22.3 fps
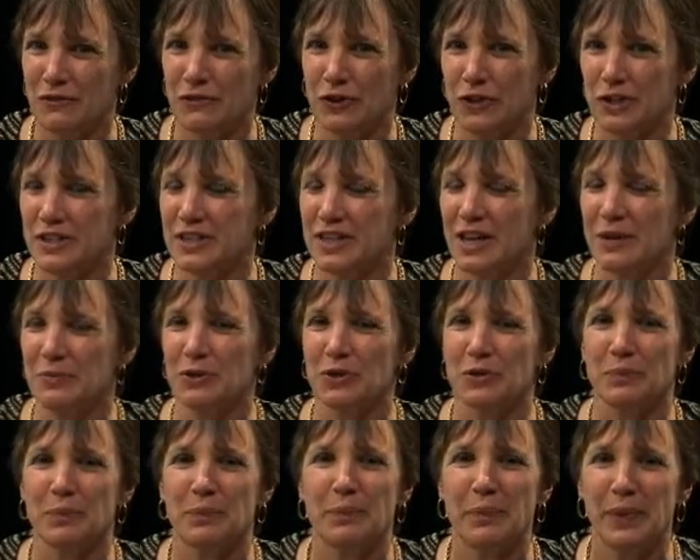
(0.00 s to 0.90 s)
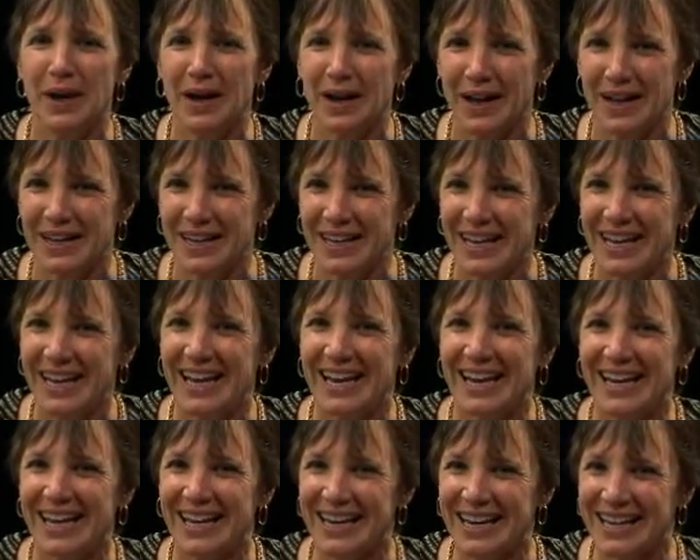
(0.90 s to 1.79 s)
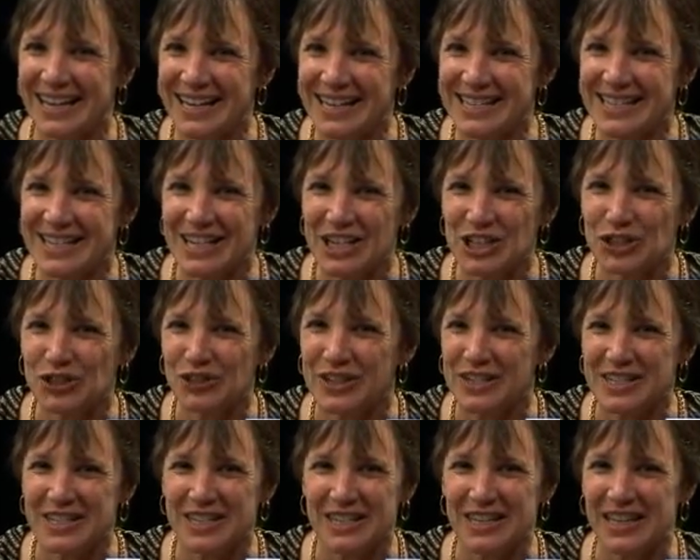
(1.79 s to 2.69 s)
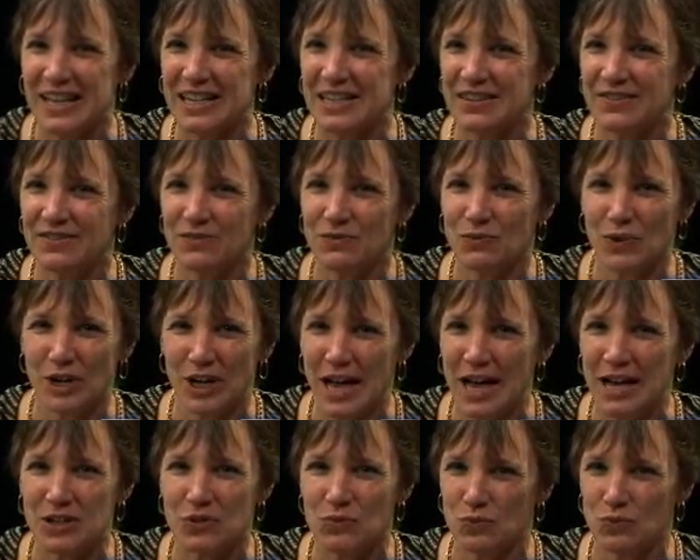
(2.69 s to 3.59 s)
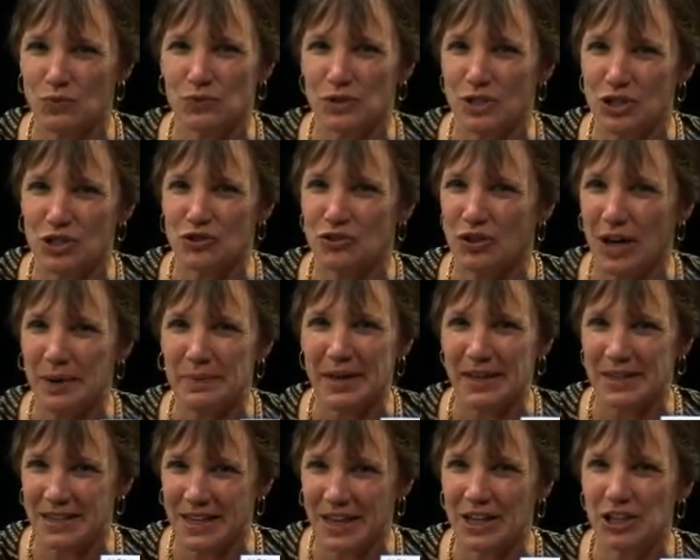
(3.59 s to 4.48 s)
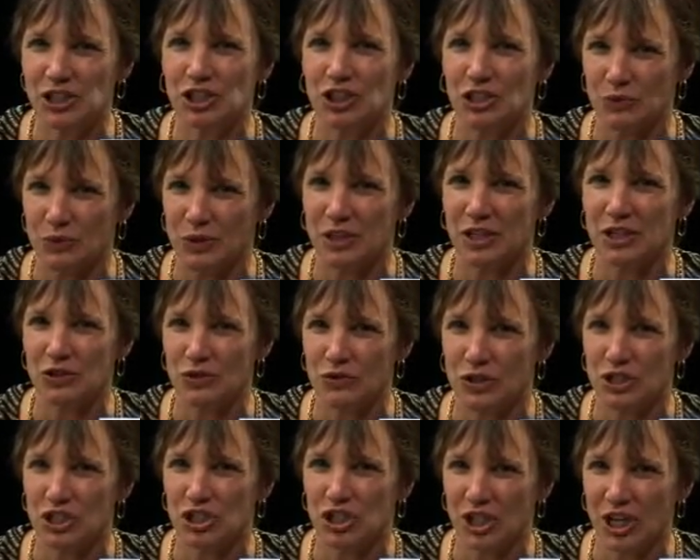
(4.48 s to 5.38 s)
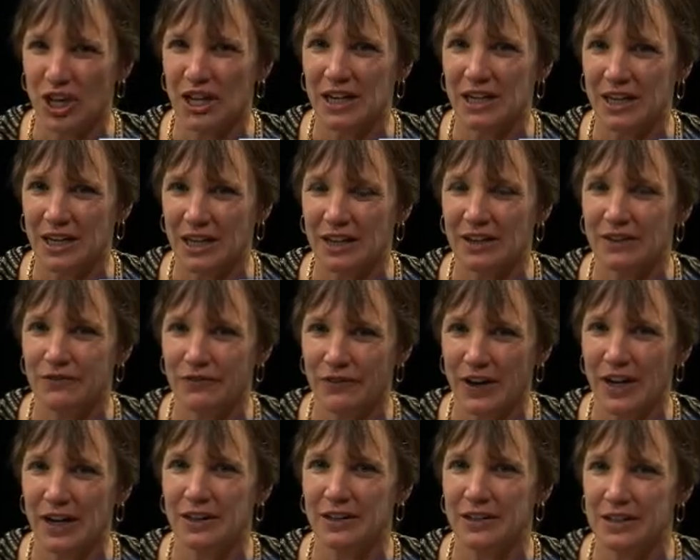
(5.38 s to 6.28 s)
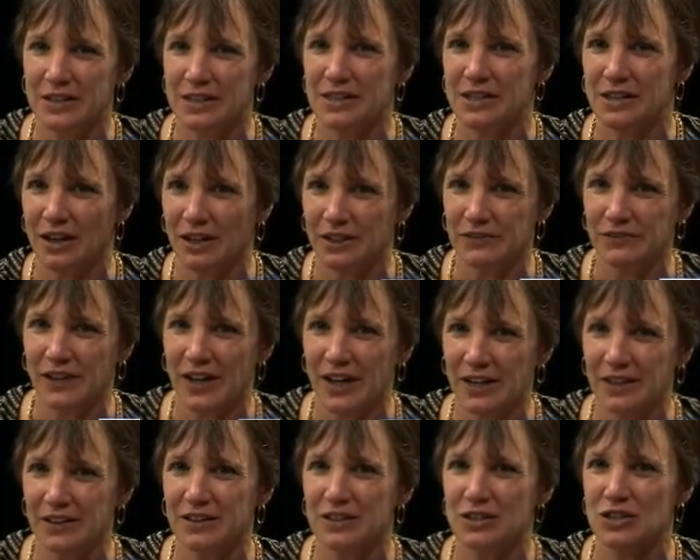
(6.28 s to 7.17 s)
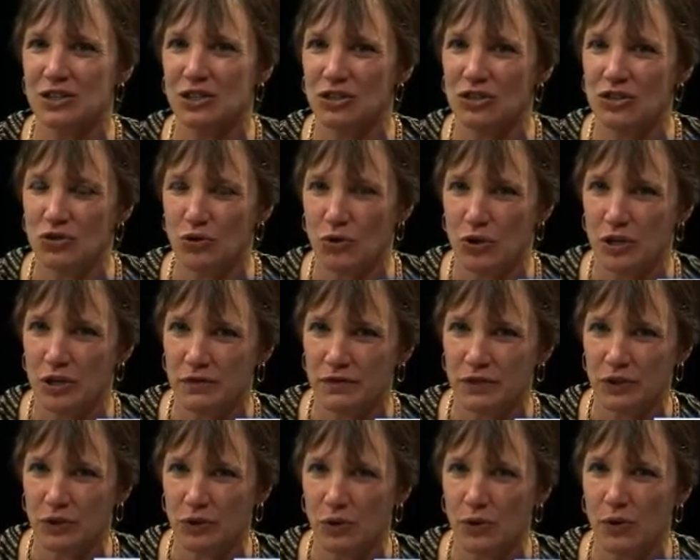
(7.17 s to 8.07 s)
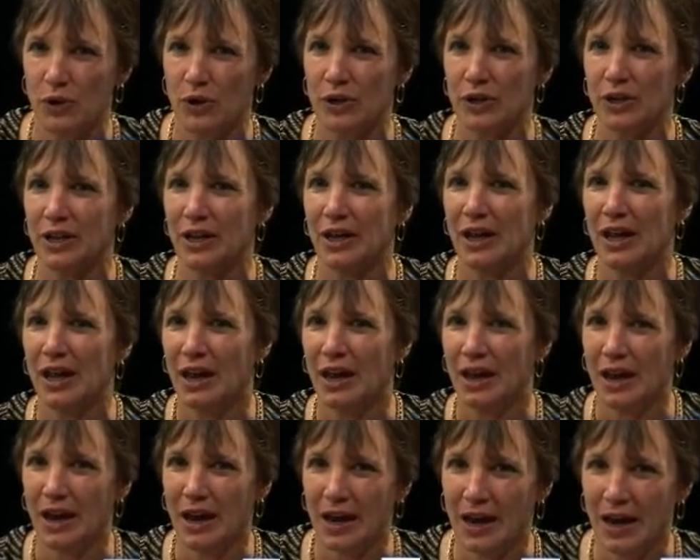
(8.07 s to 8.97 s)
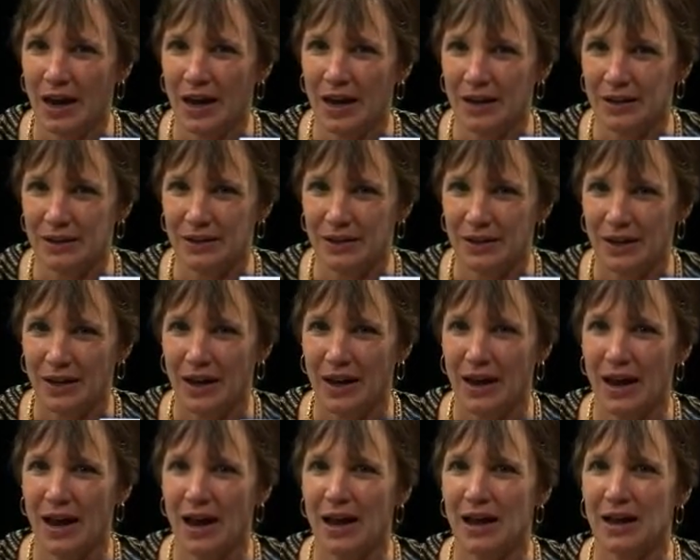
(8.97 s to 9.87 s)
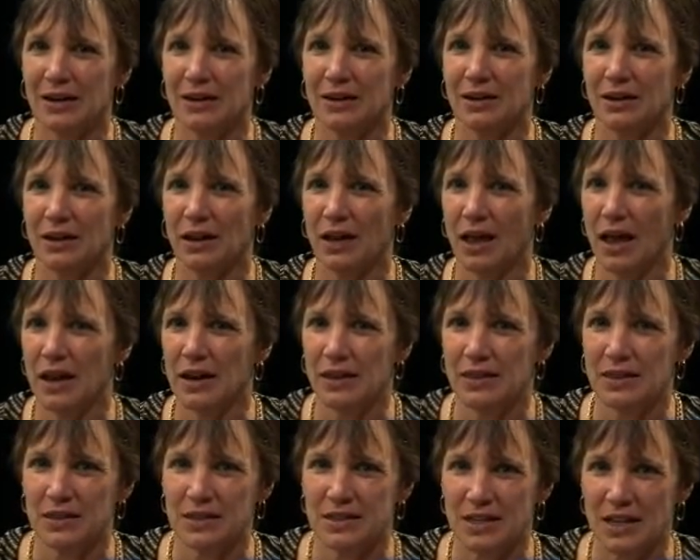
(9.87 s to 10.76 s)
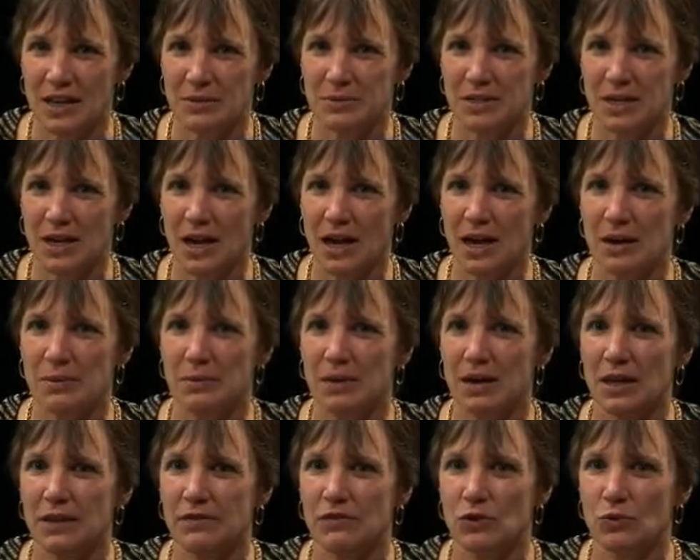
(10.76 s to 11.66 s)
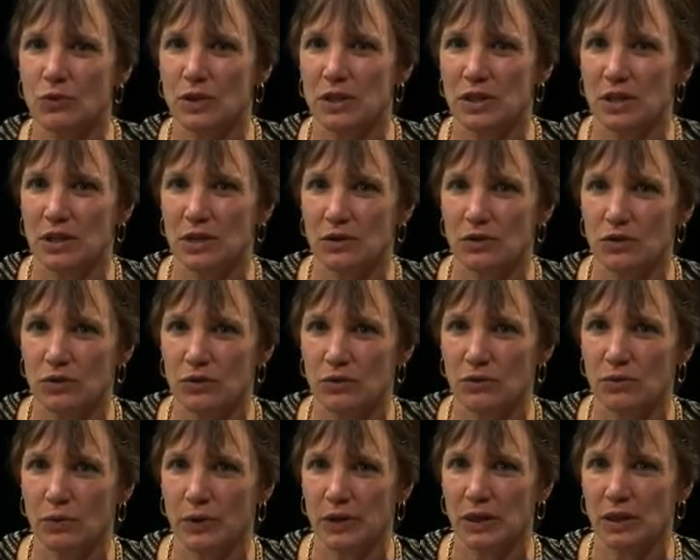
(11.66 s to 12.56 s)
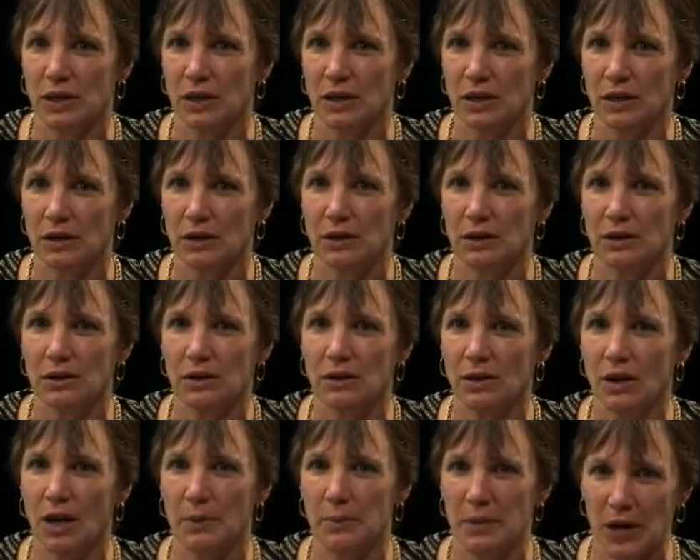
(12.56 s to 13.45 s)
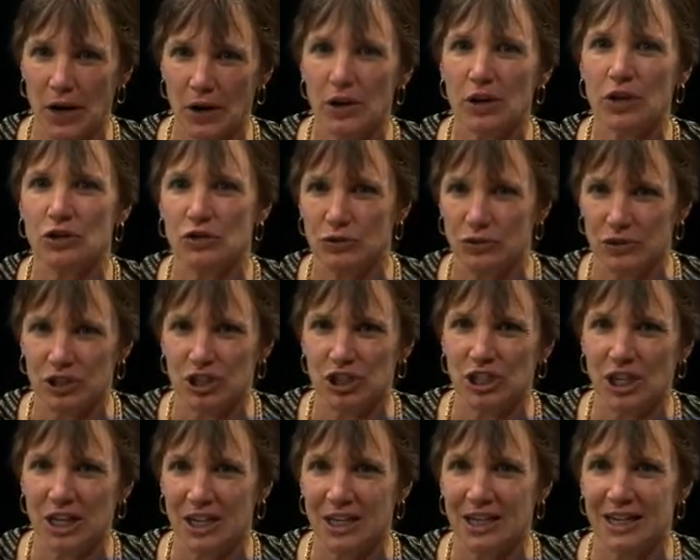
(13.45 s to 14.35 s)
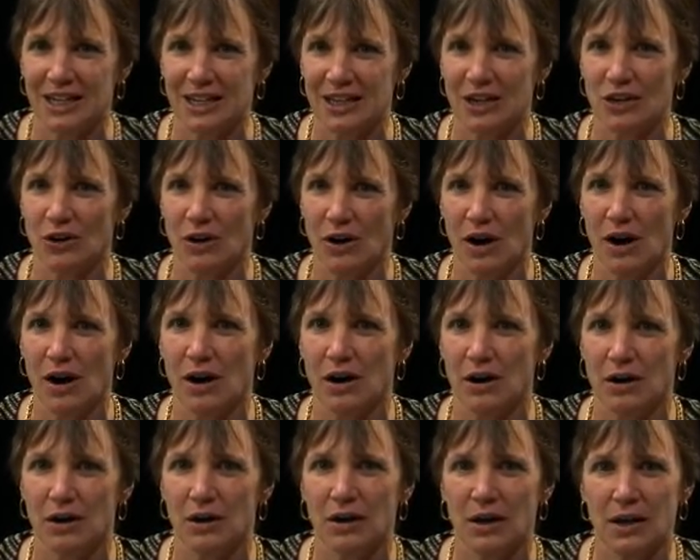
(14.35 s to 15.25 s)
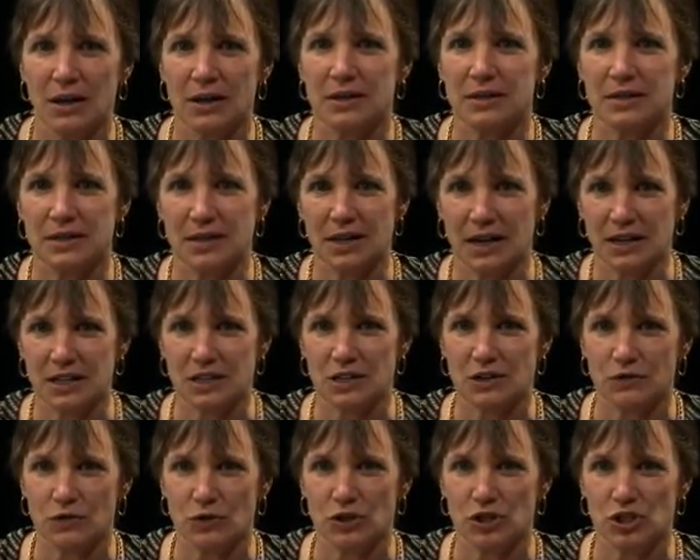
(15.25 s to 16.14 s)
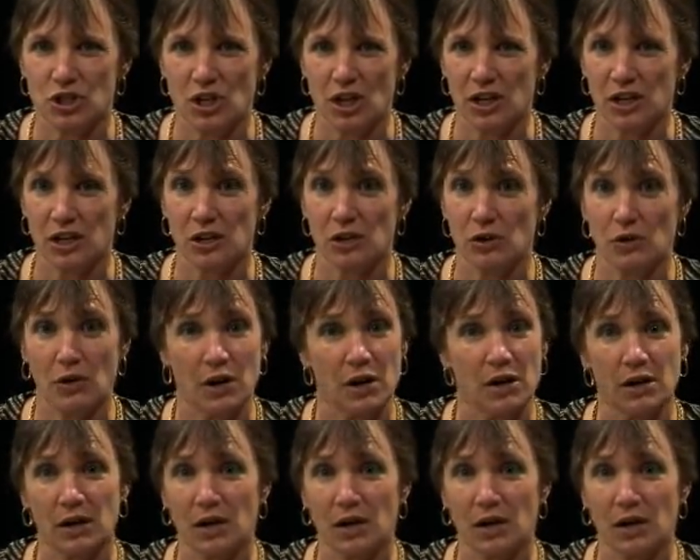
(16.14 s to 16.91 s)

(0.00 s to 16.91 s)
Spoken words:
For example. But it is interesting that describe that tension within Christianity: violence, nonviolence, the sword of the Lord, and at the same time, even within American Christianity, there are sects of Christianity who are